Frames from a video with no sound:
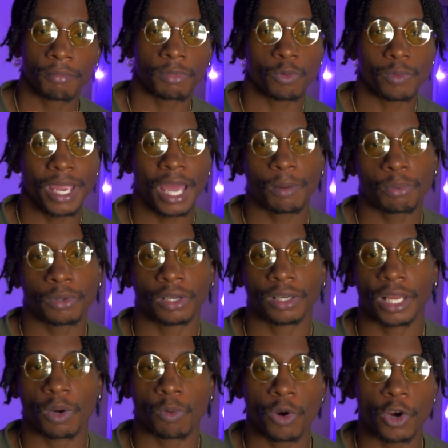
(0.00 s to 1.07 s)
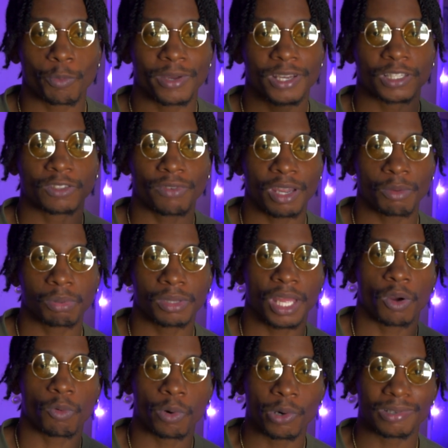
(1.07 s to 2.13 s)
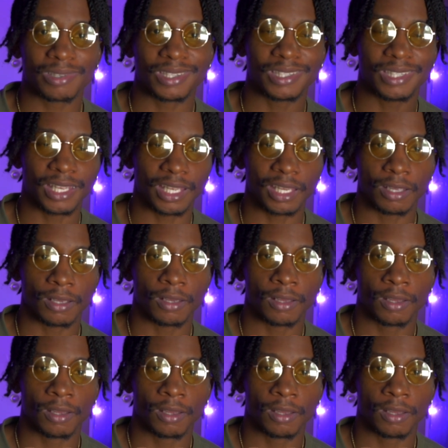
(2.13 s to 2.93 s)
But we got to put in that work, because faith without works is dead.